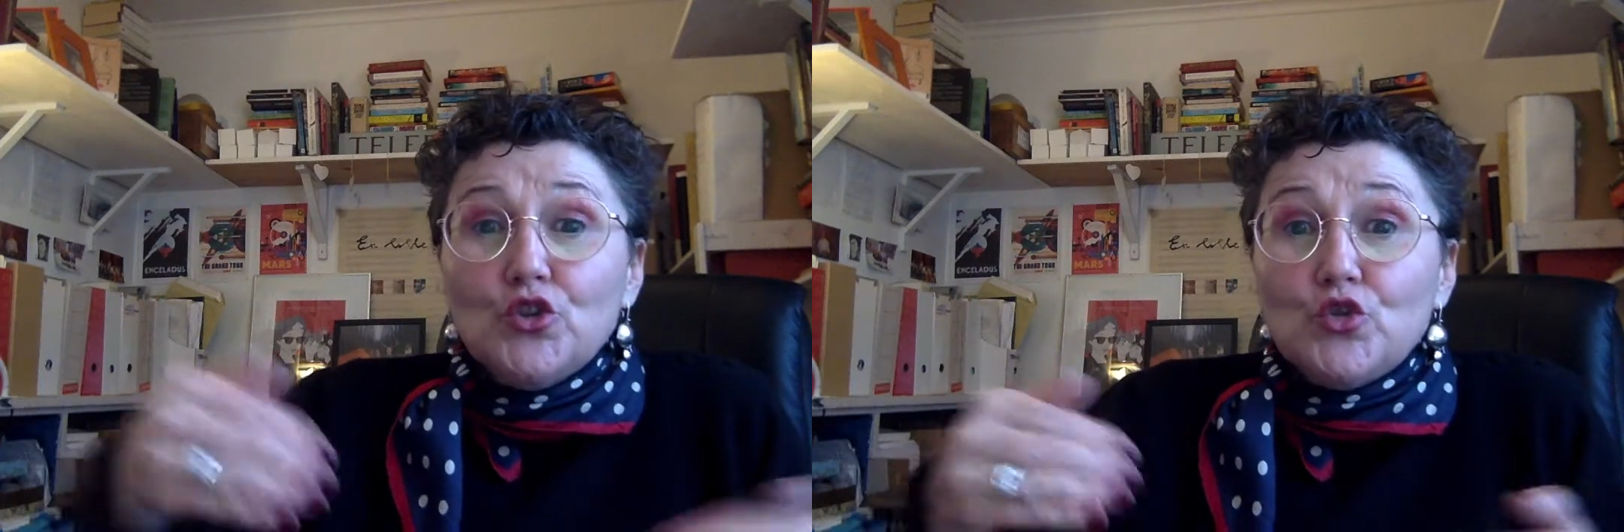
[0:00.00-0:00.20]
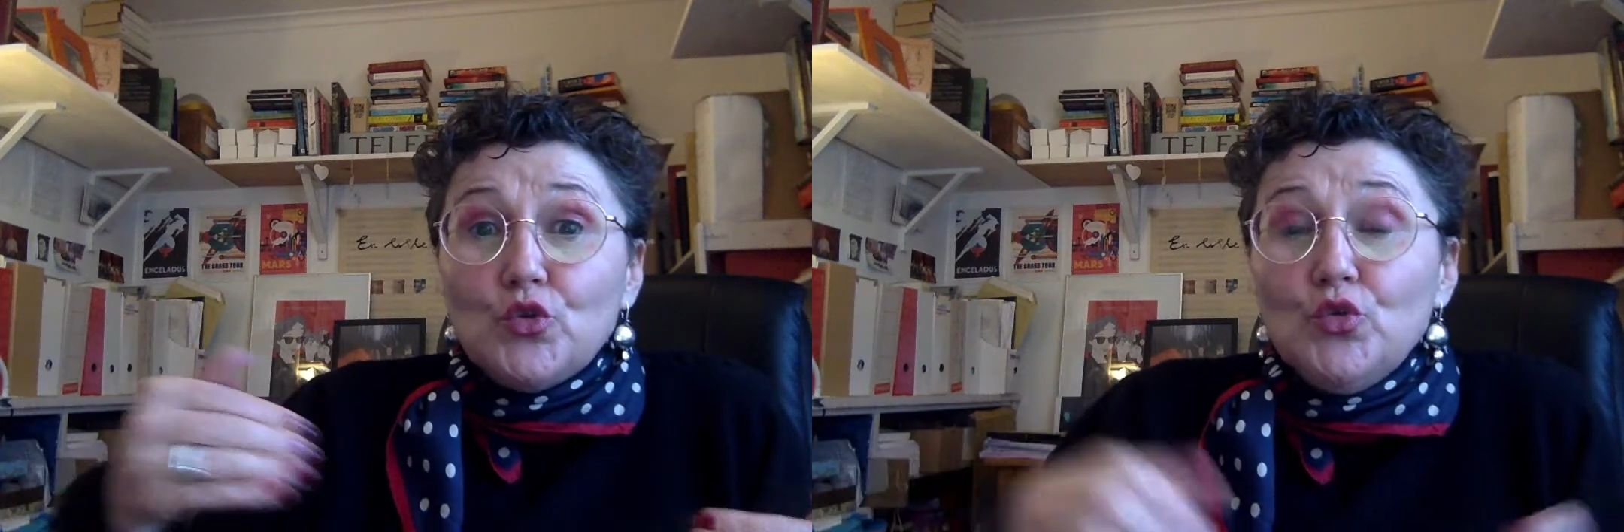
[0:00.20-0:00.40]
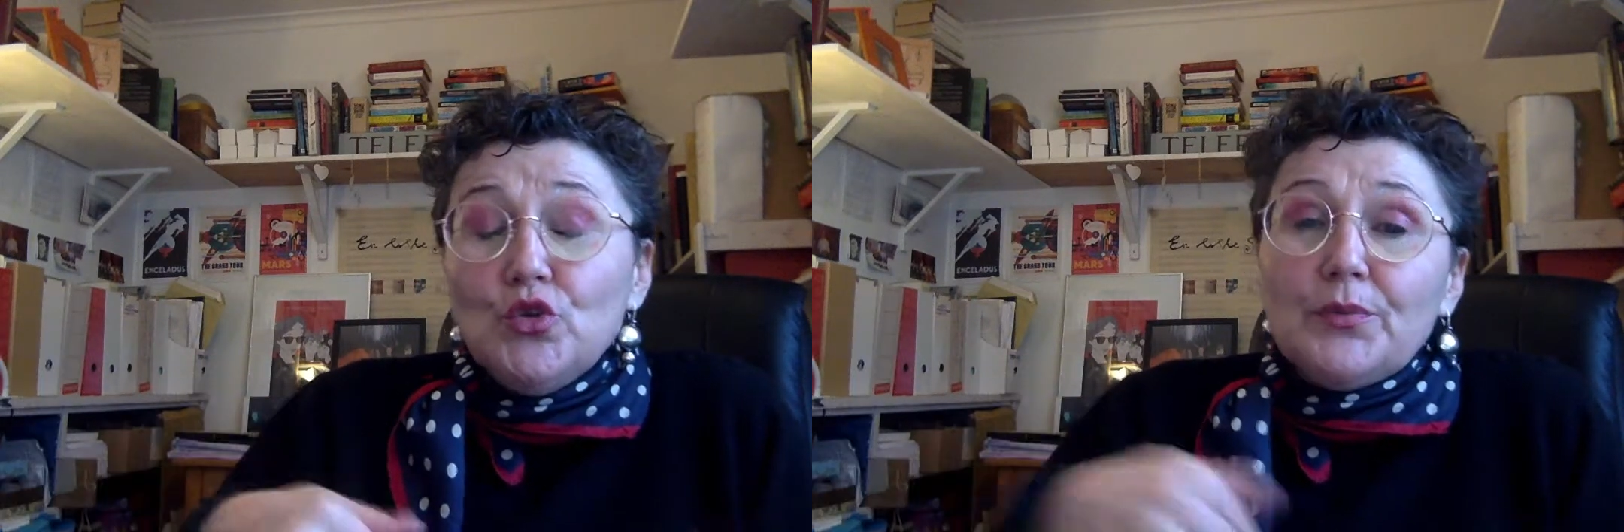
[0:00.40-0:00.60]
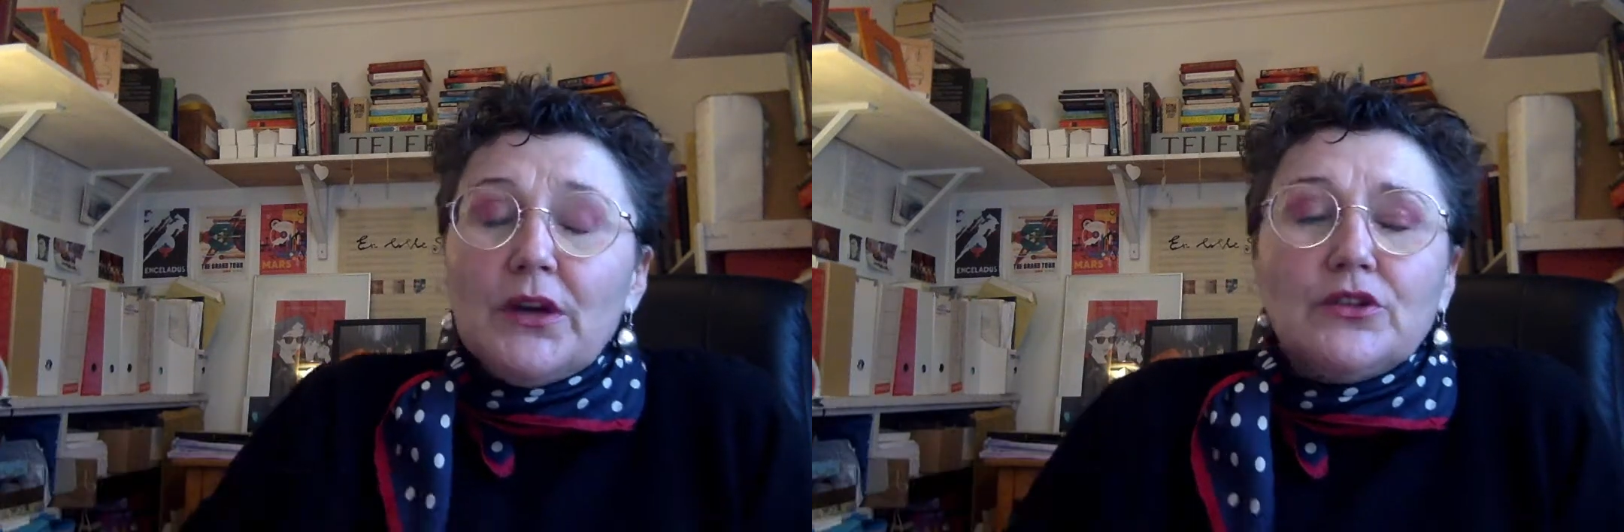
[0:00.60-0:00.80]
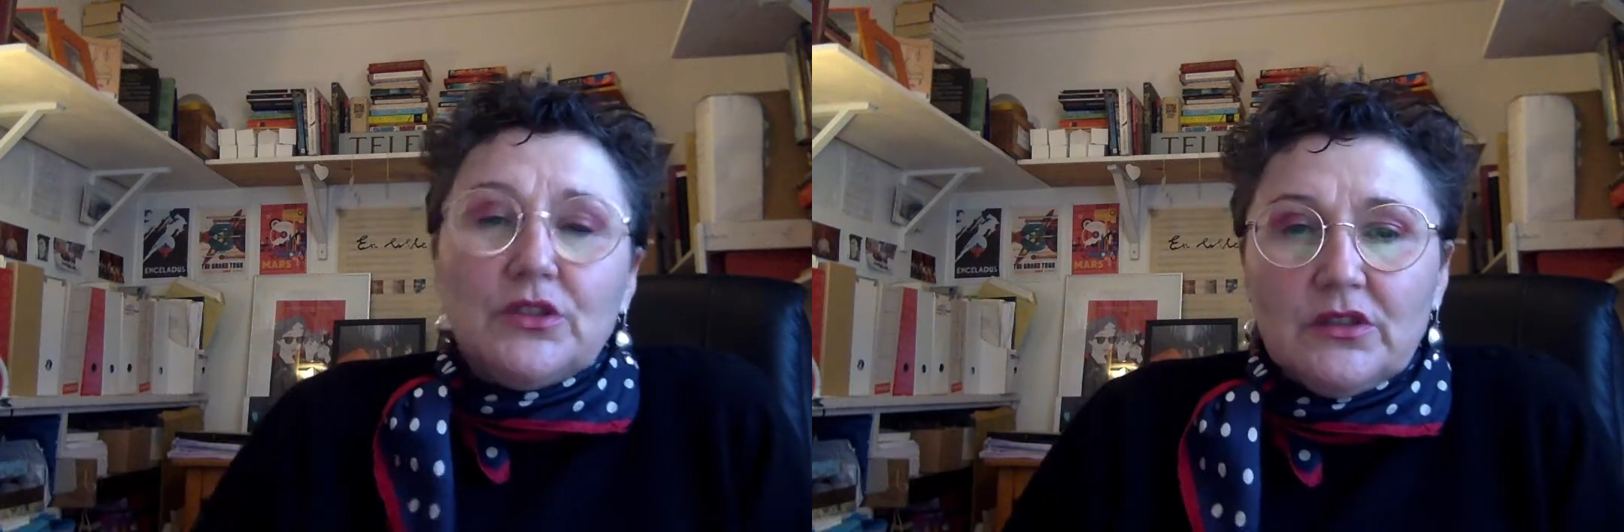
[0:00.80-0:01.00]
to the
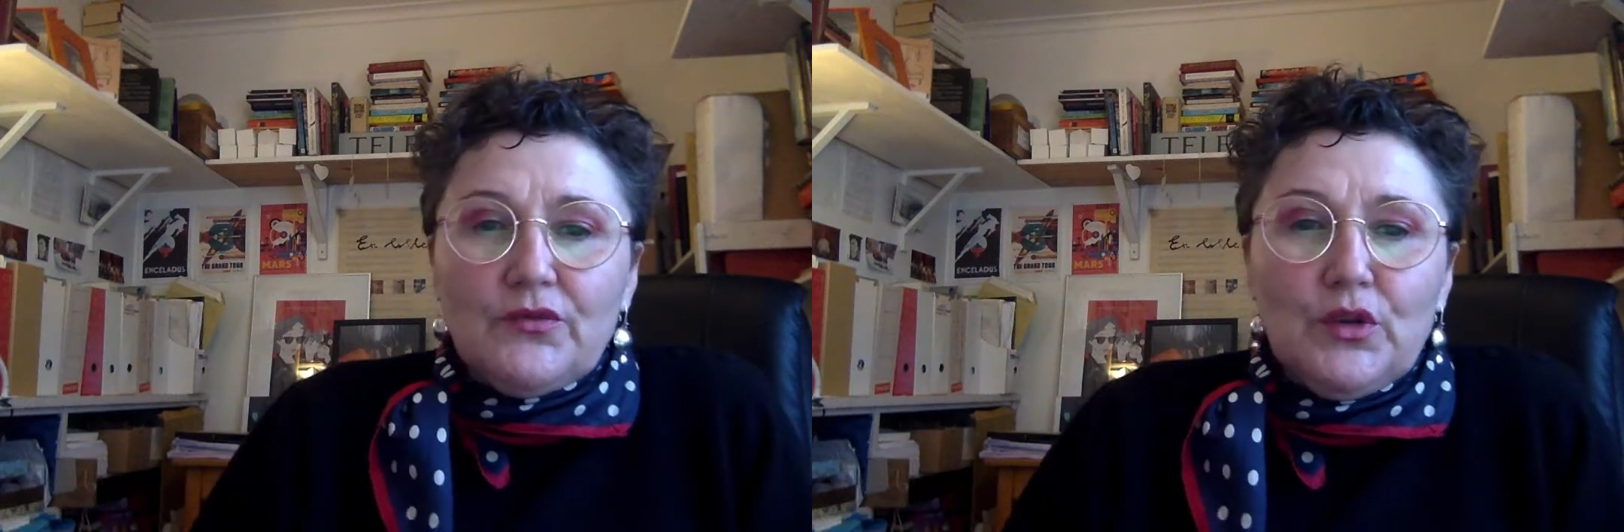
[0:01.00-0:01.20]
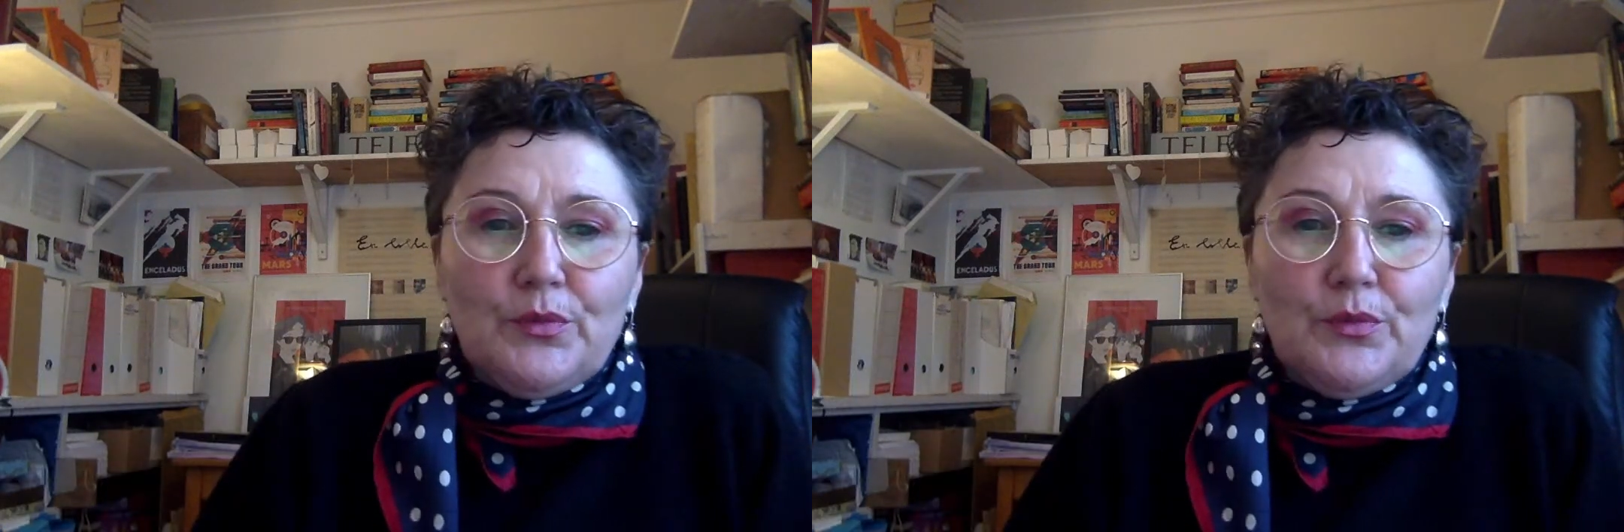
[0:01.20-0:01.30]
purchase of your